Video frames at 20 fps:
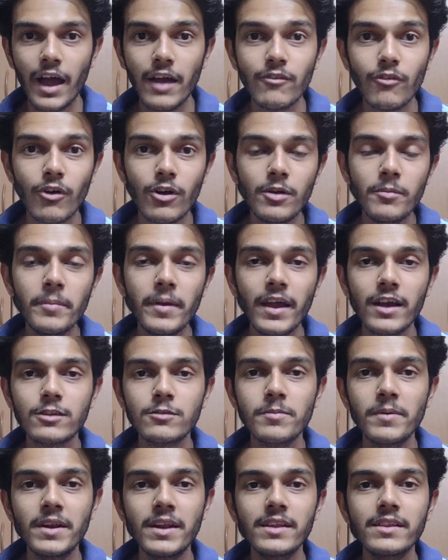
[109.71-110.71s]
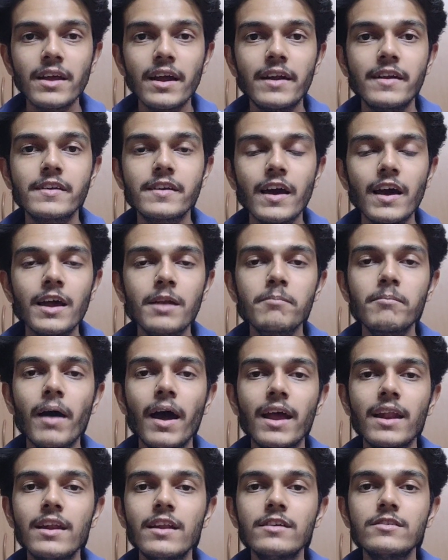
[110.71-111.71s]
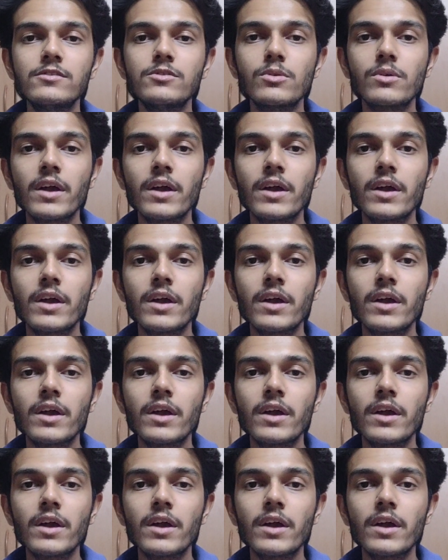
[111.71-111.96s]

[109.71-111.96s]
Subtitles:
I won't be explaining the entire ban list.